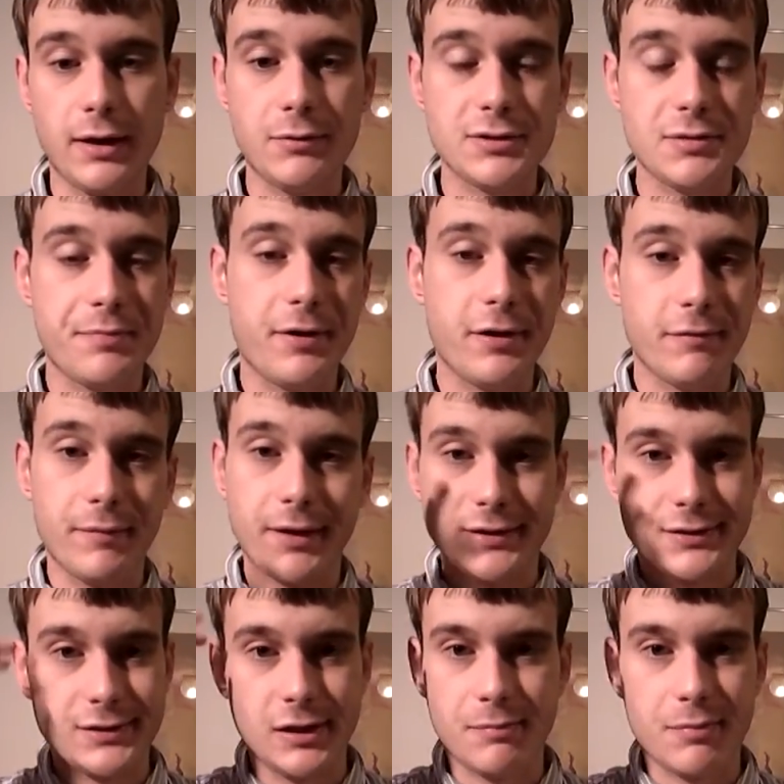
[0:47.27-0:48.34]
He was a part of my
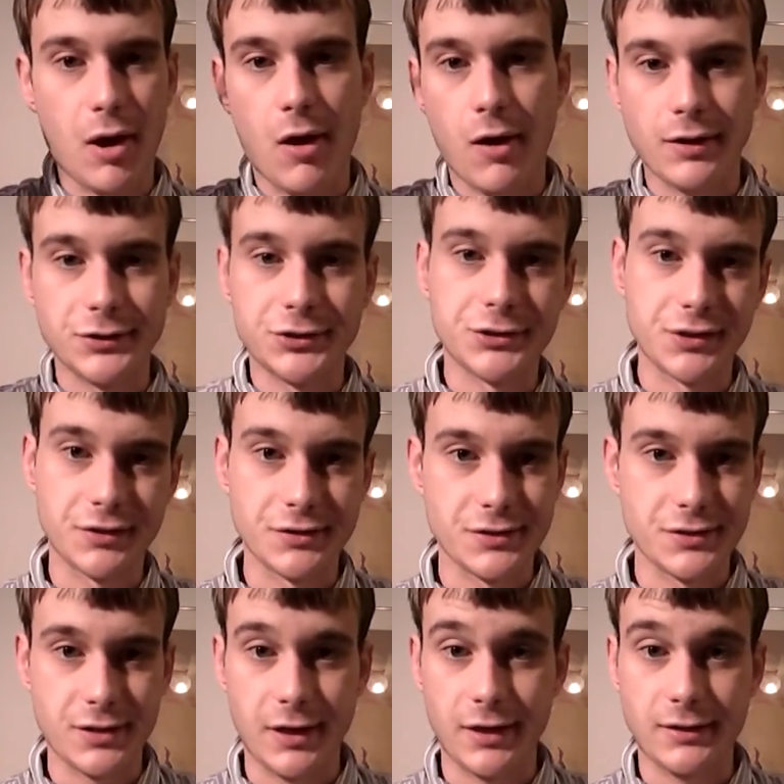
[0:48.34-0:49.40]

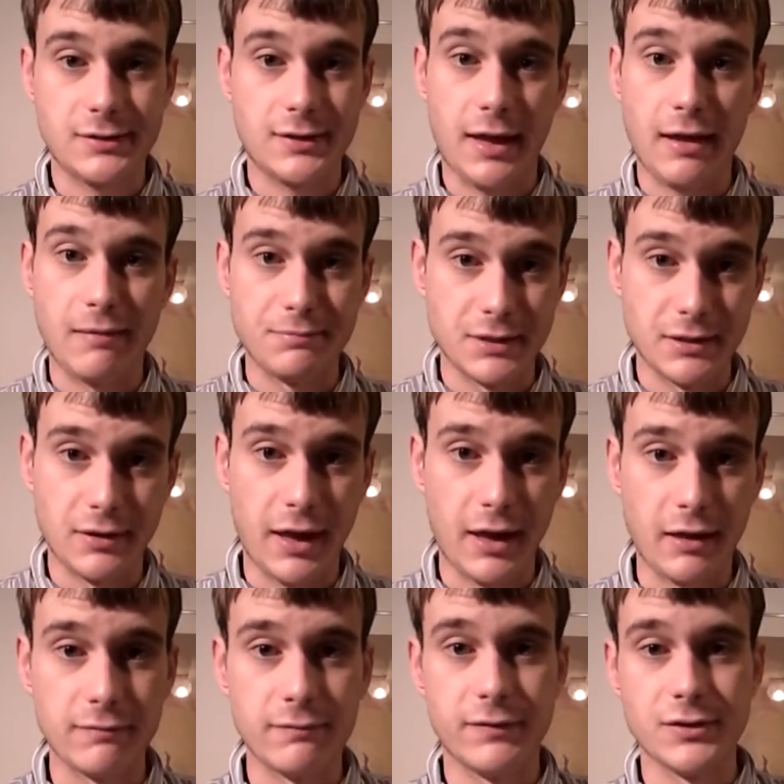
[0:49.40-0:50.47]
subconscious that escaped and
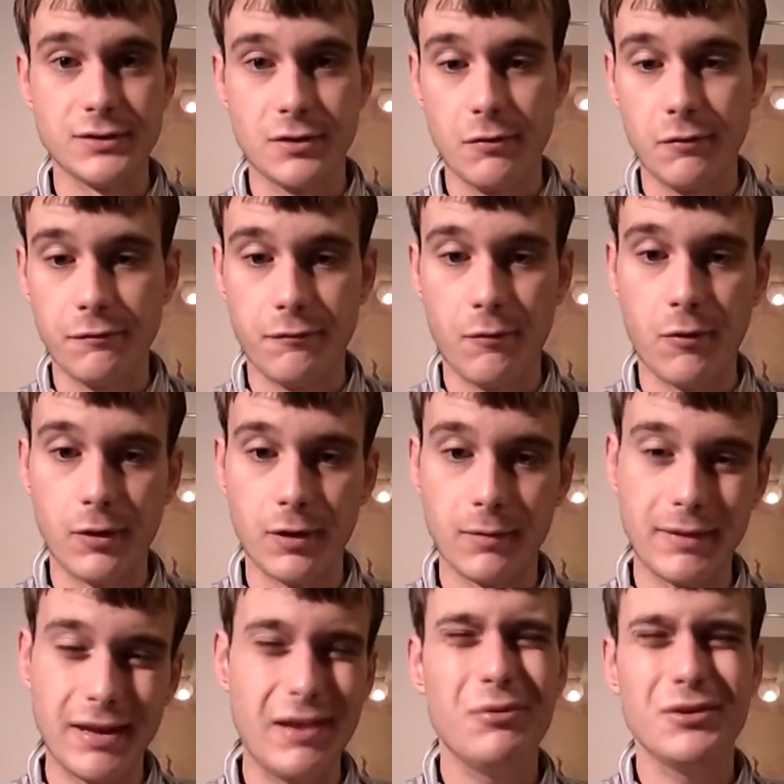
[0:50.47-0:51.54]
gained physical
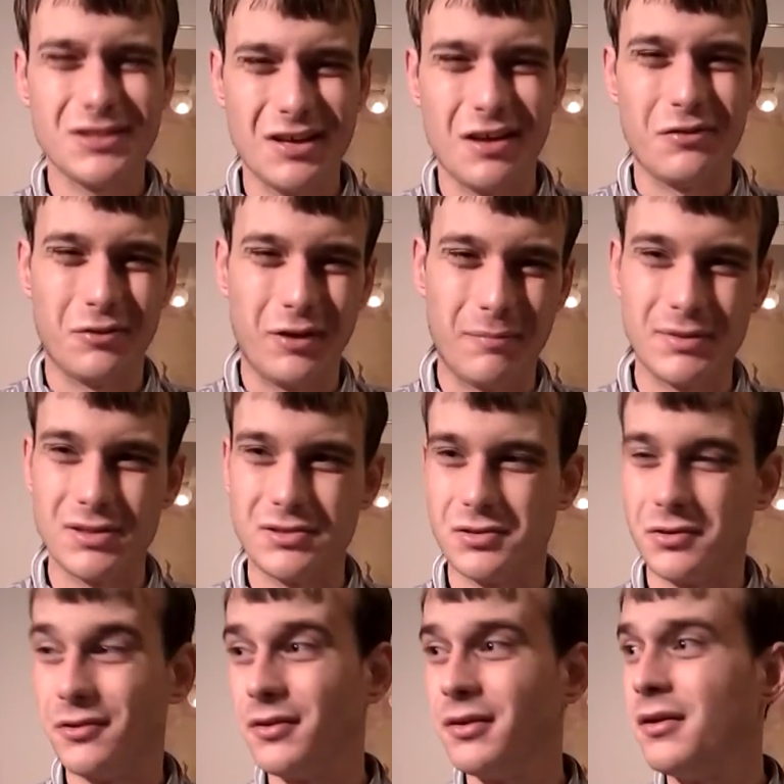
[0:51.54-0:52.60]
form. It was another
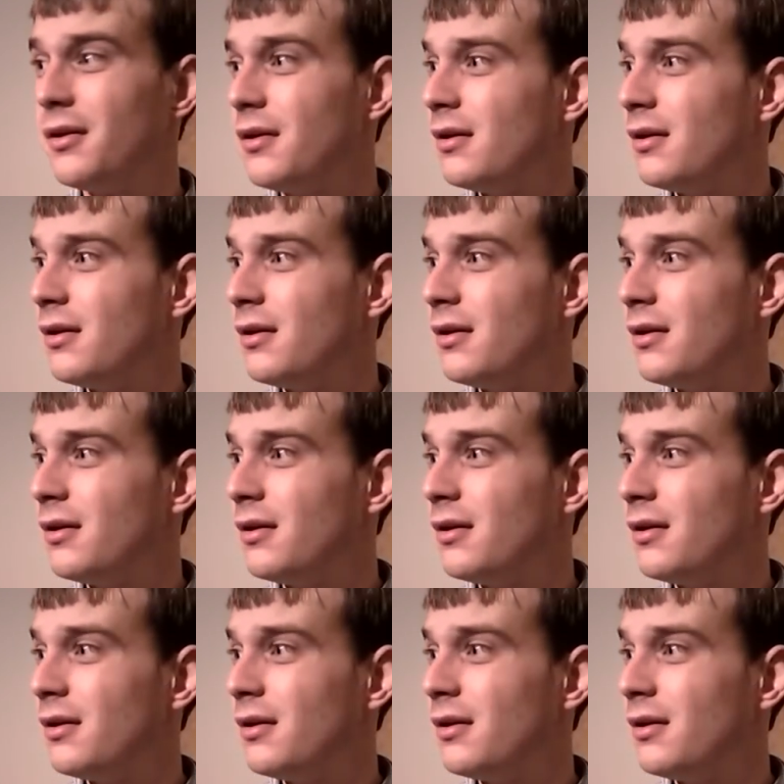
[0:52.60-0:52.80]
episode.